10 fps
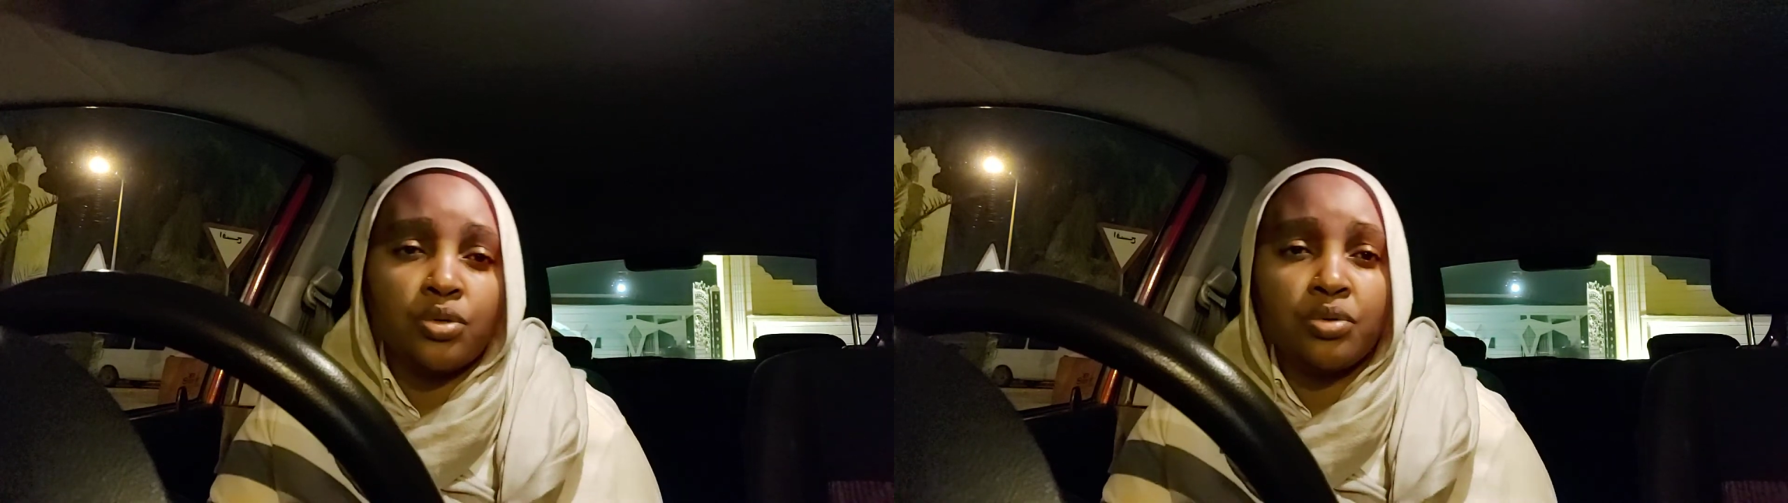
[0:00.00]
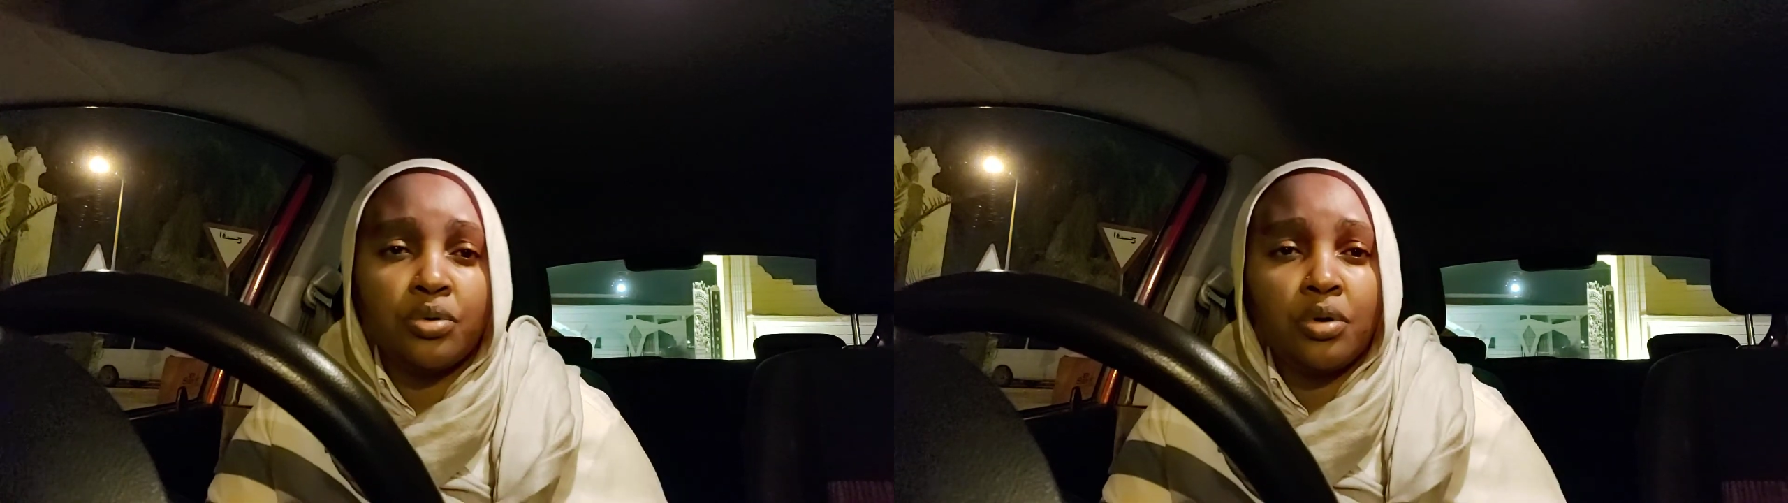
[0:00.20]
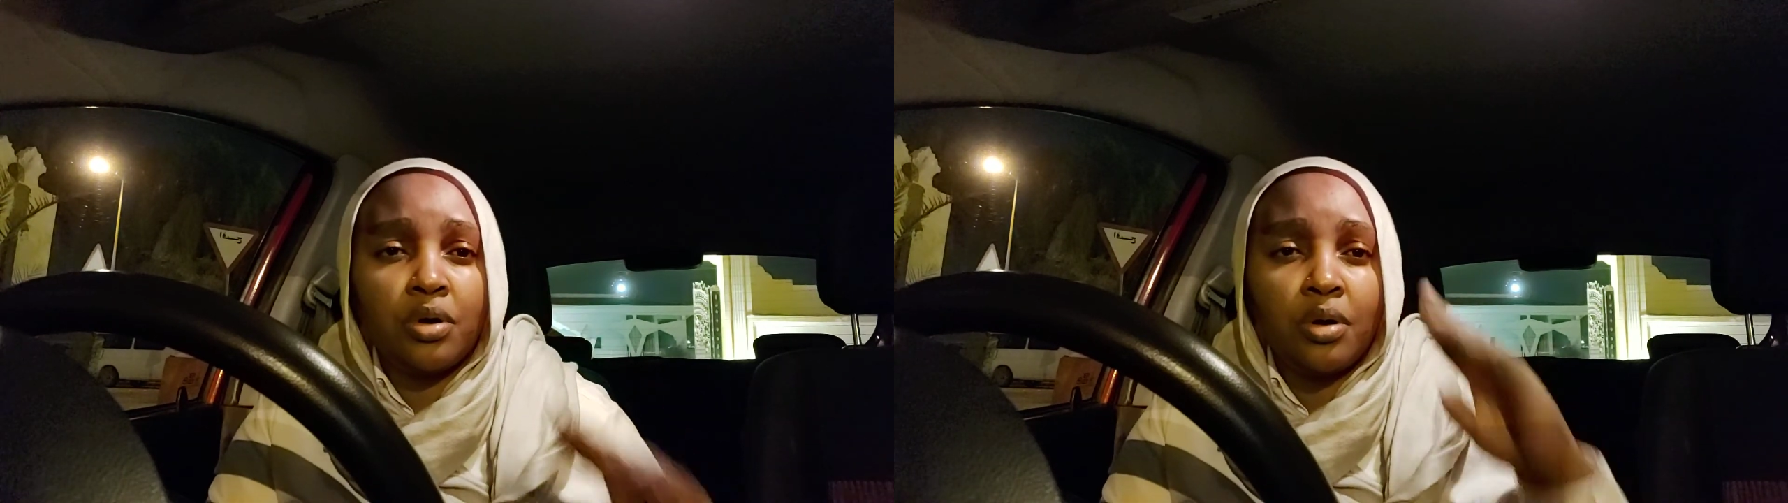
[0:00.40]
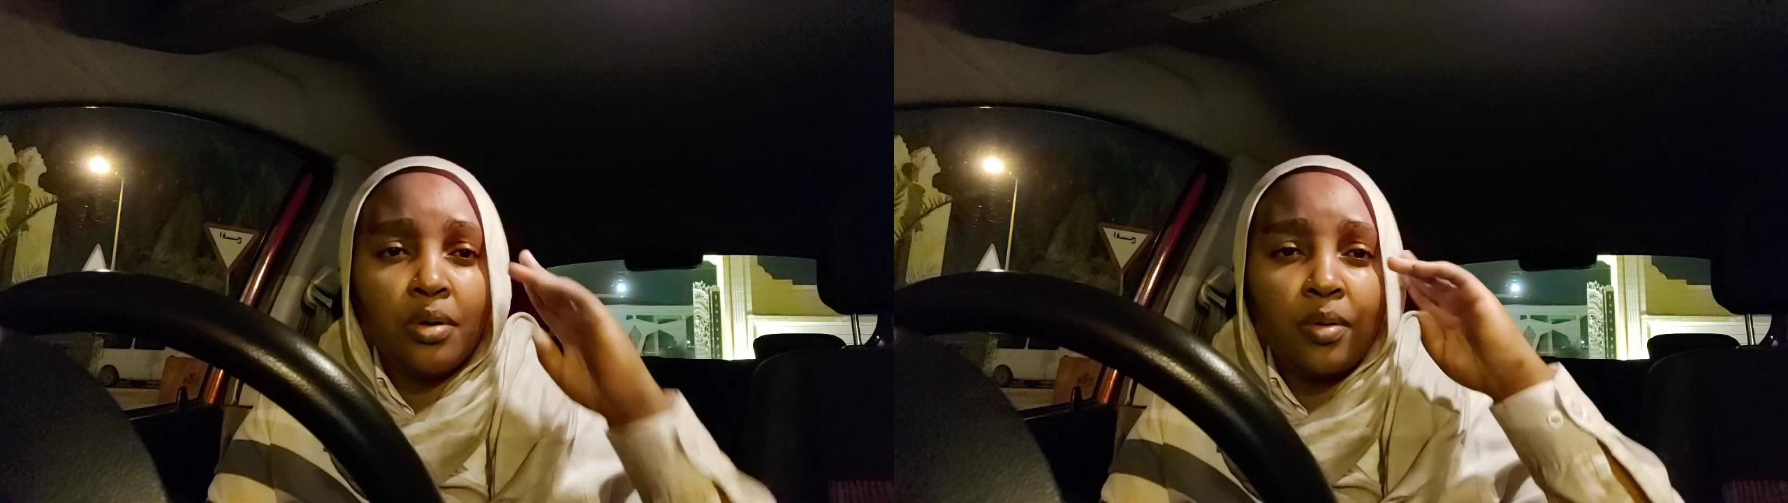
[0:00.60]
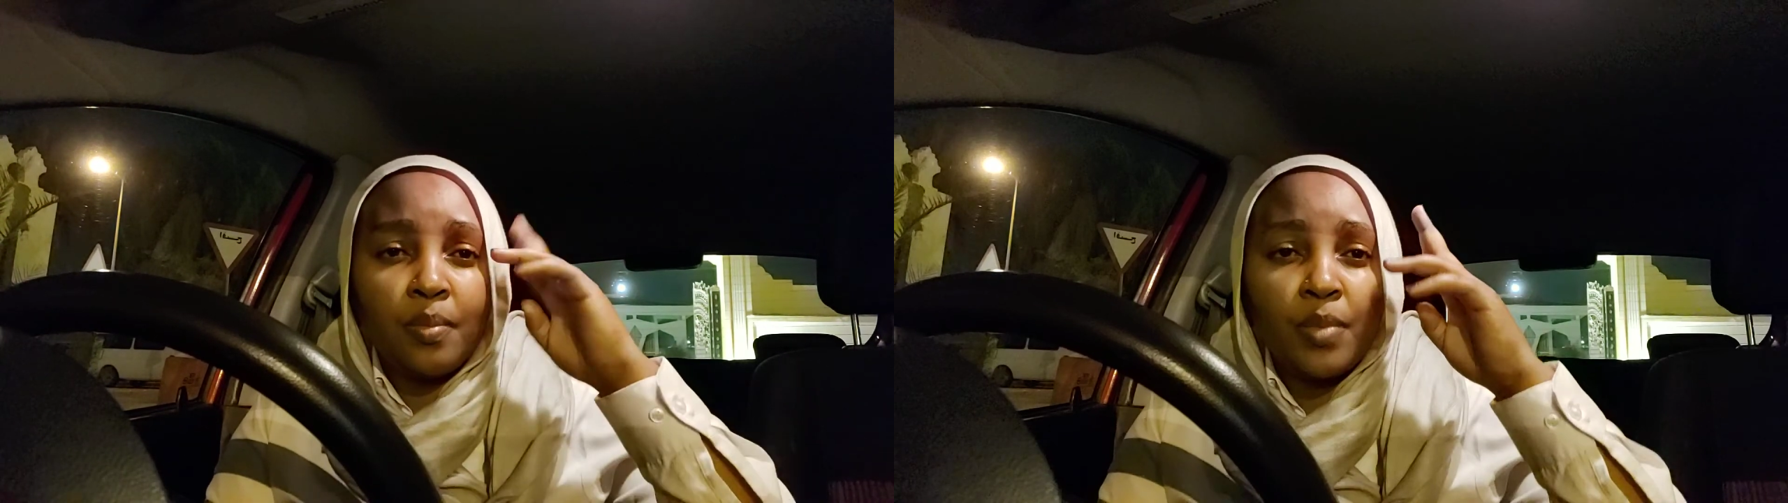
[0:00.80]
you.
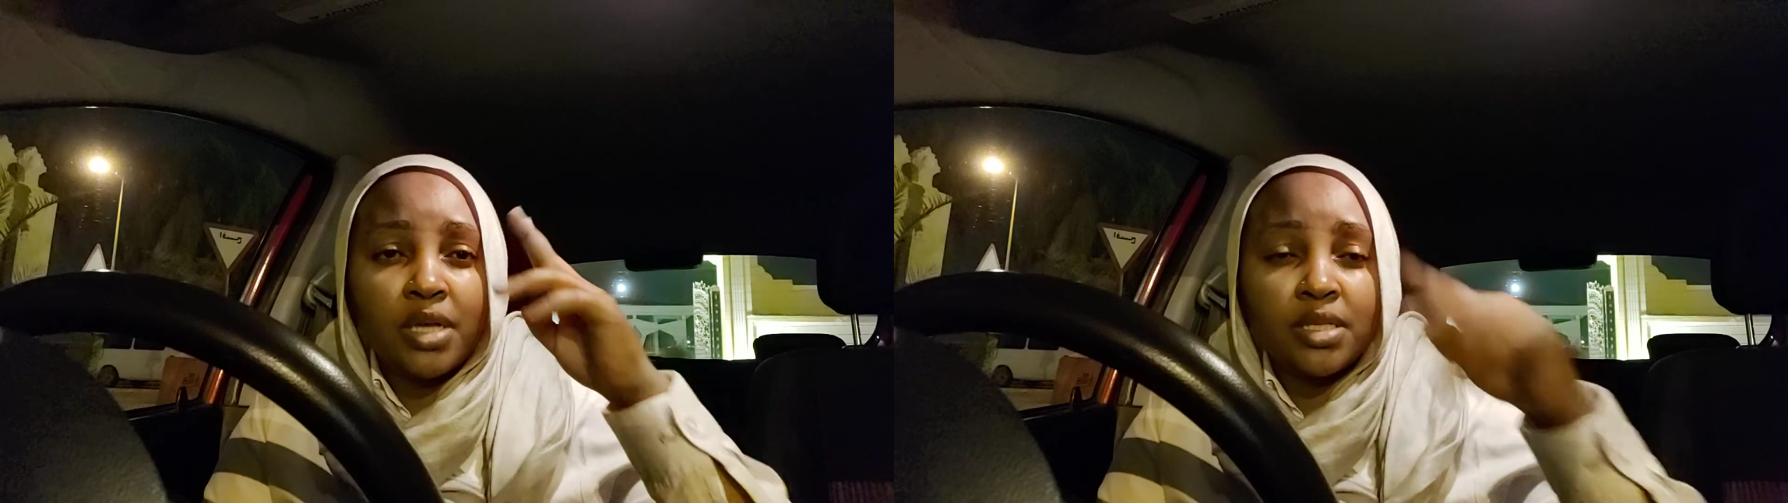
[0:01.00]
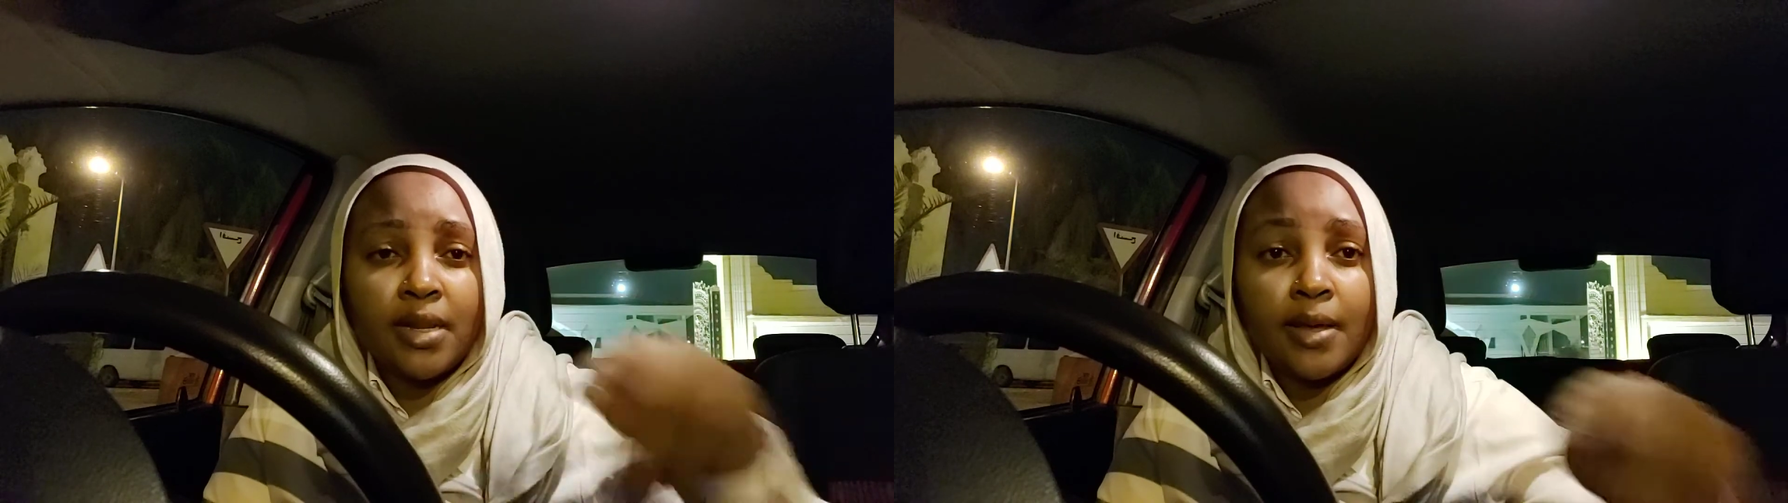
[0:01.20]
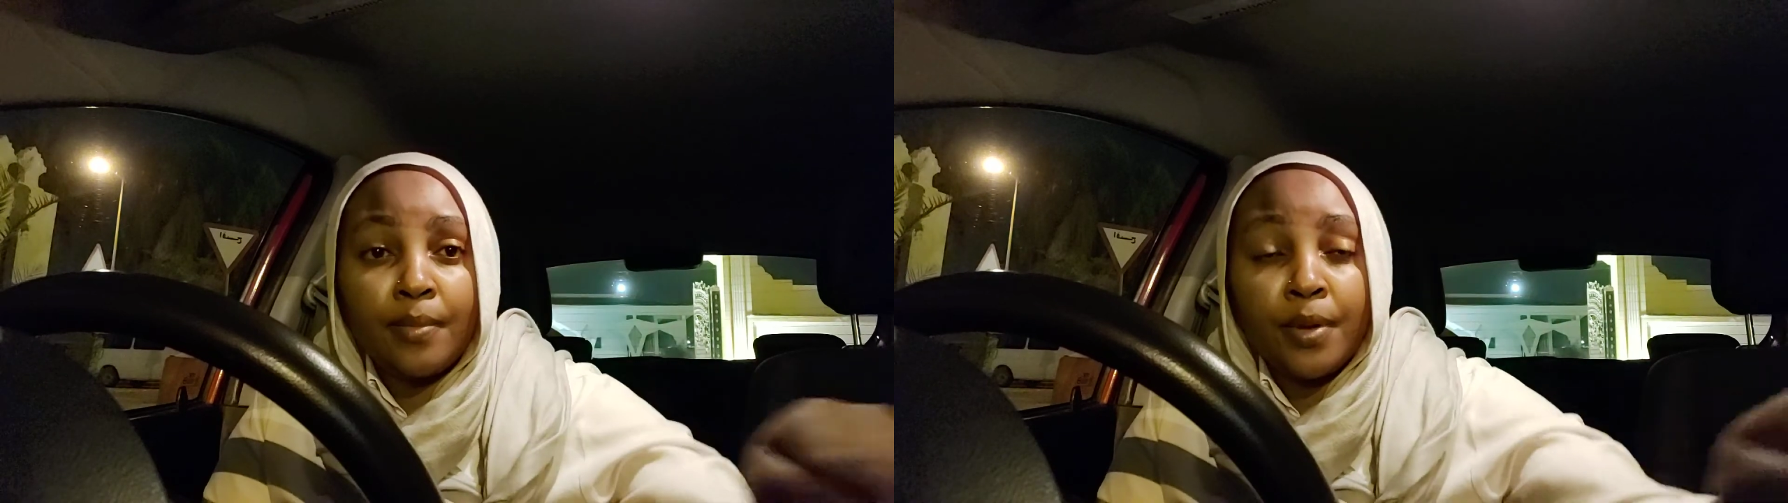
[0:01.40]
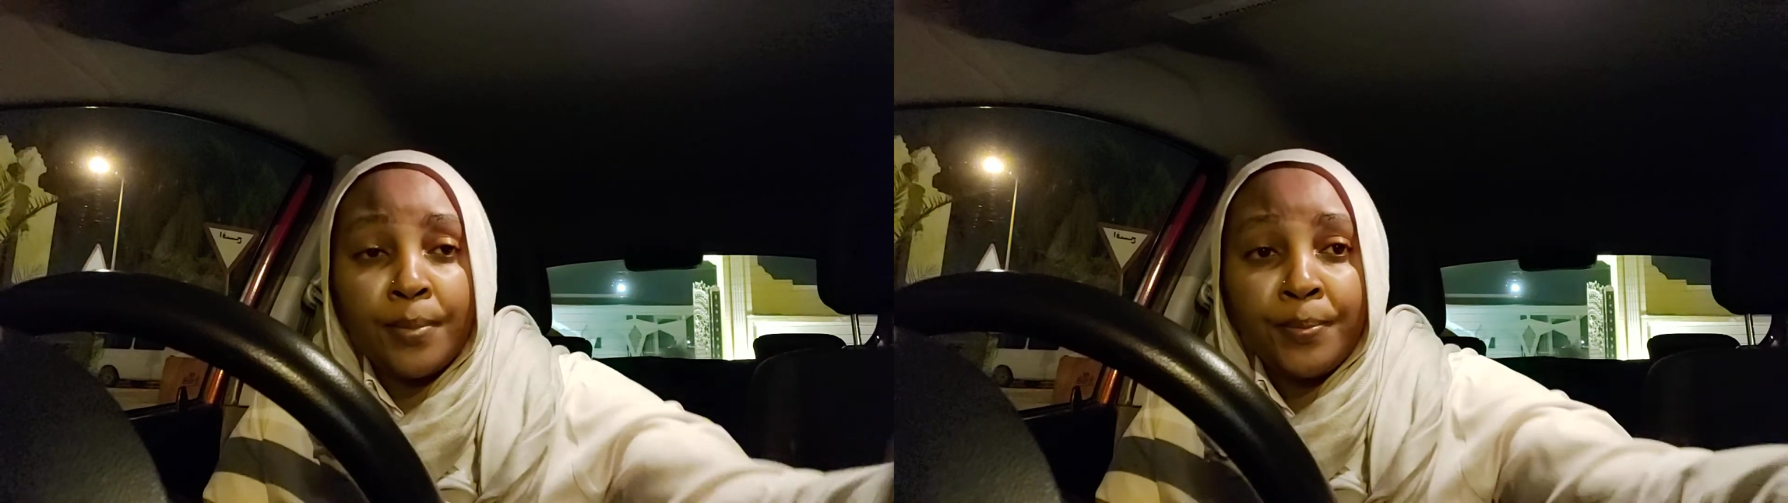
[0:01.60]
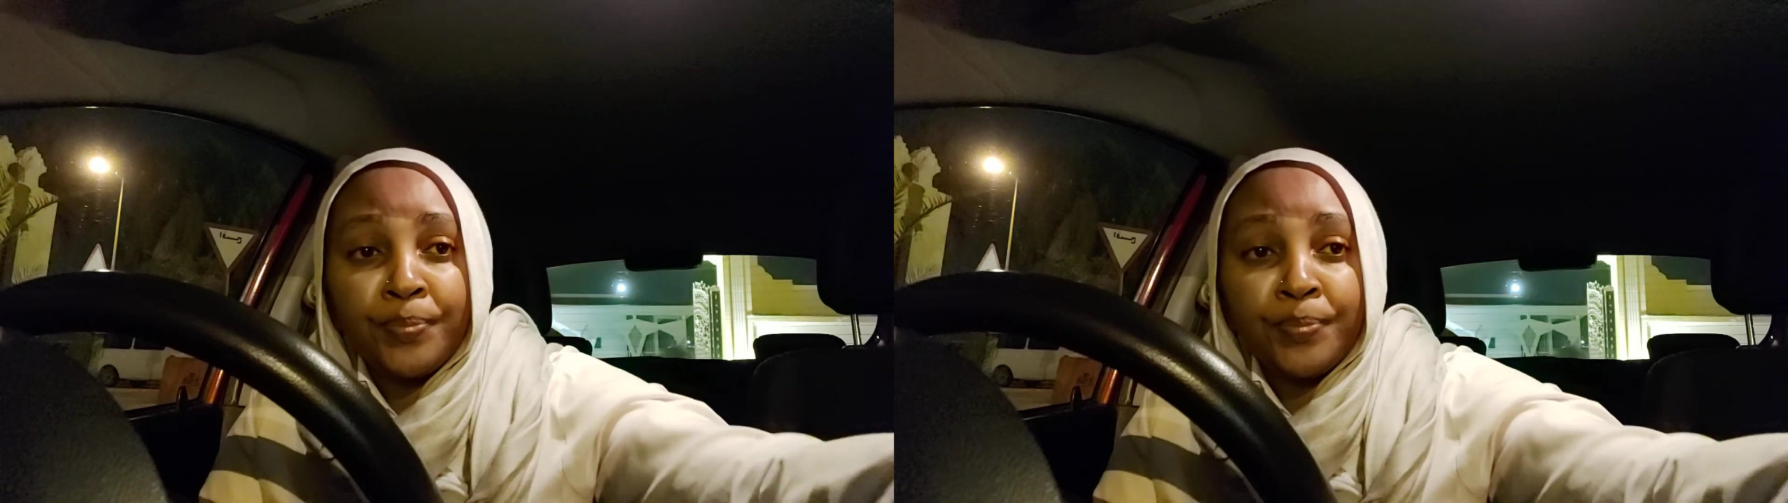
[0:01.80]
Ma salama.